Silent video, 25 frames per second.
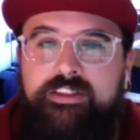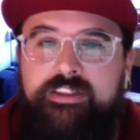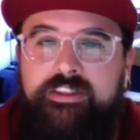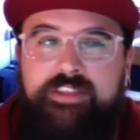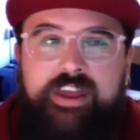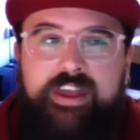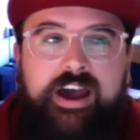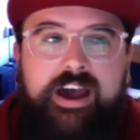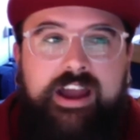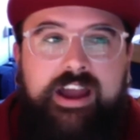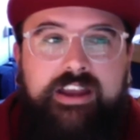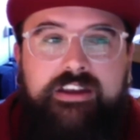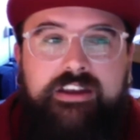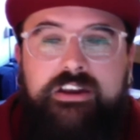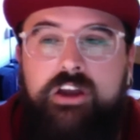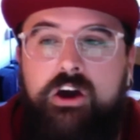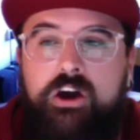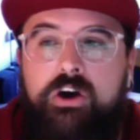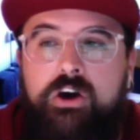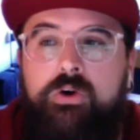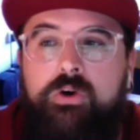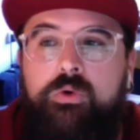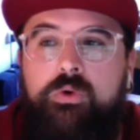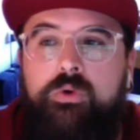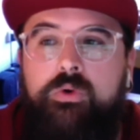that
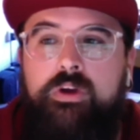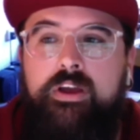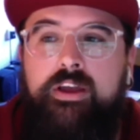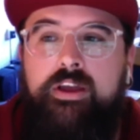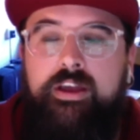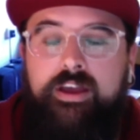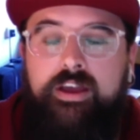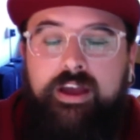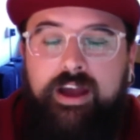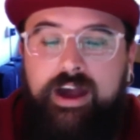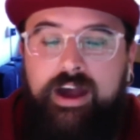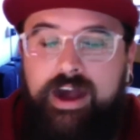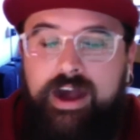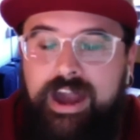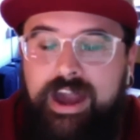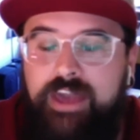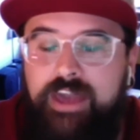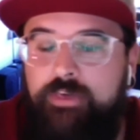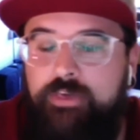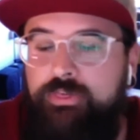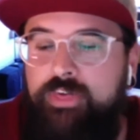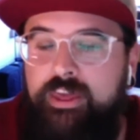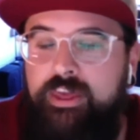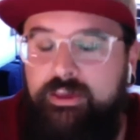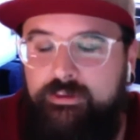I
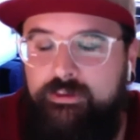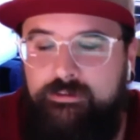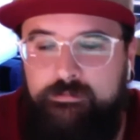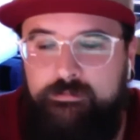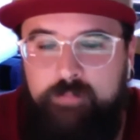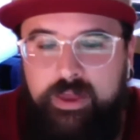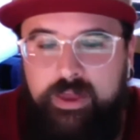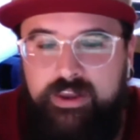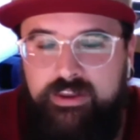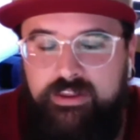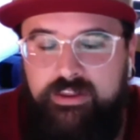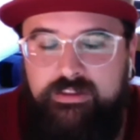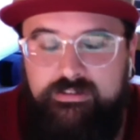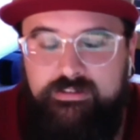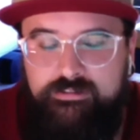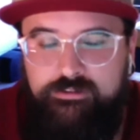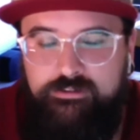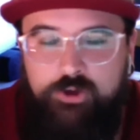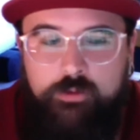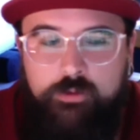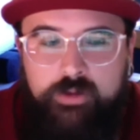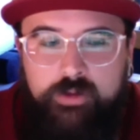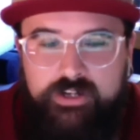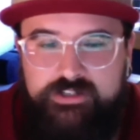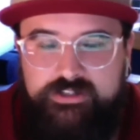think spending
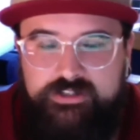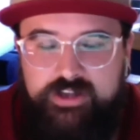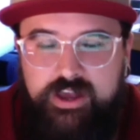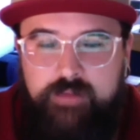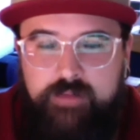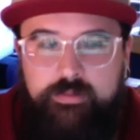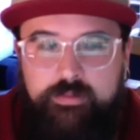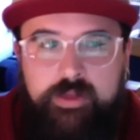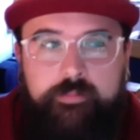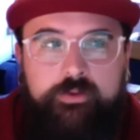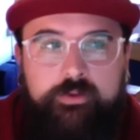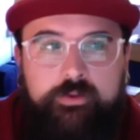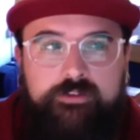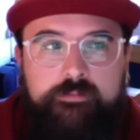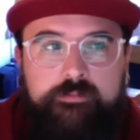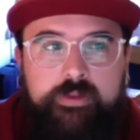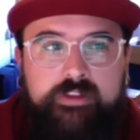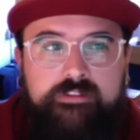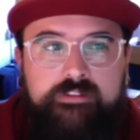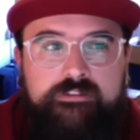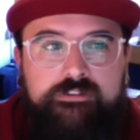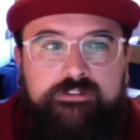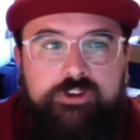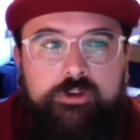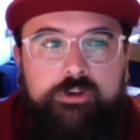so much time, people
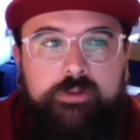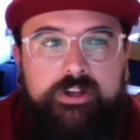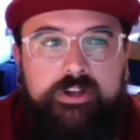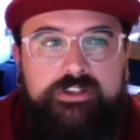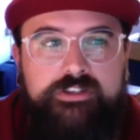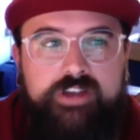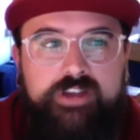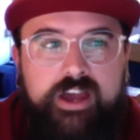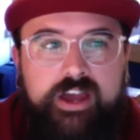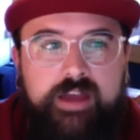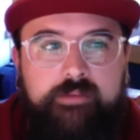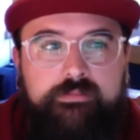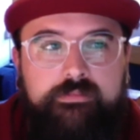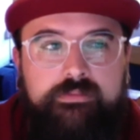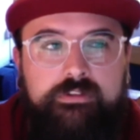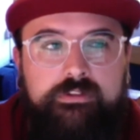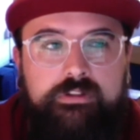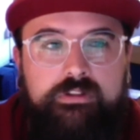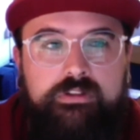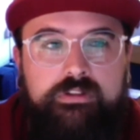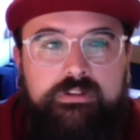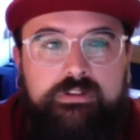spend so much time